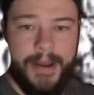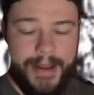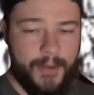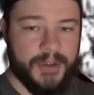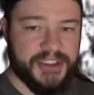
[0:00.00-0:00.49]

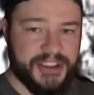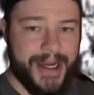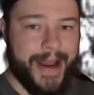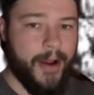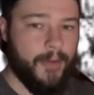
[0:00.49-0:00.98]
It was
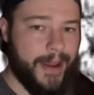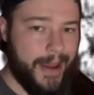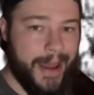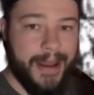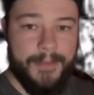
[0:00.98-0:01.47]
child
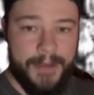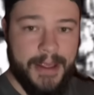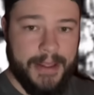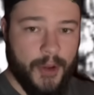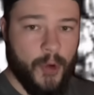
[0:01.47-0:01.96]

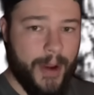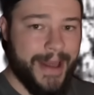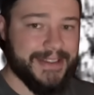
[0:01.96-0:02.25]
abuse,